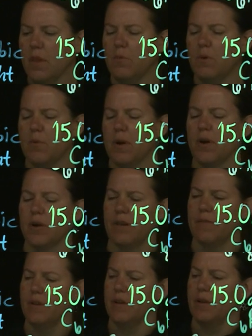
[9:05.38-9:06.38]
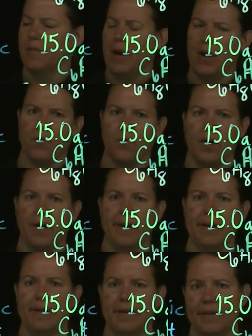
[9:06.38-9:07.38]
where we aren't given an amount of
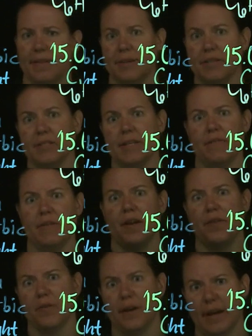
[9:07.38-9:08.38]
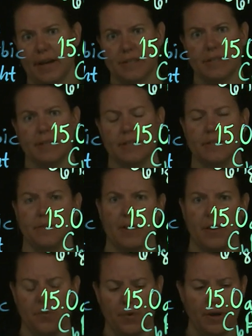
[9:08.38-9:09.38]
one and then just have the other in excess no
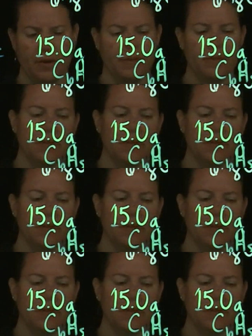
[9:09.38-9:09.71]
matter what.